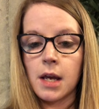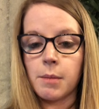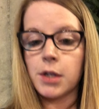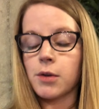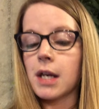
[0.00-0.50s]

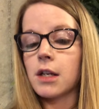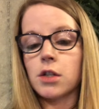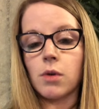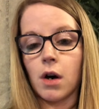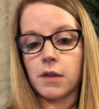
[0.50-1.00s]
But you can
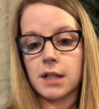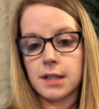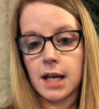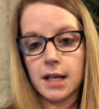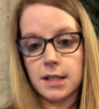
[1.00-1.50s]
do all these
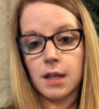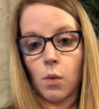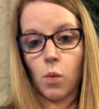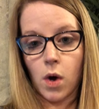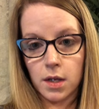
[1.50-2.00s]
tests
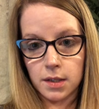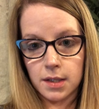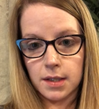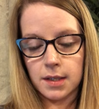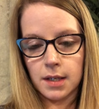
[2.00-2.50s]
at
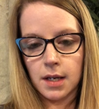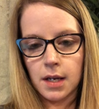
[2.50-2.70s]
once.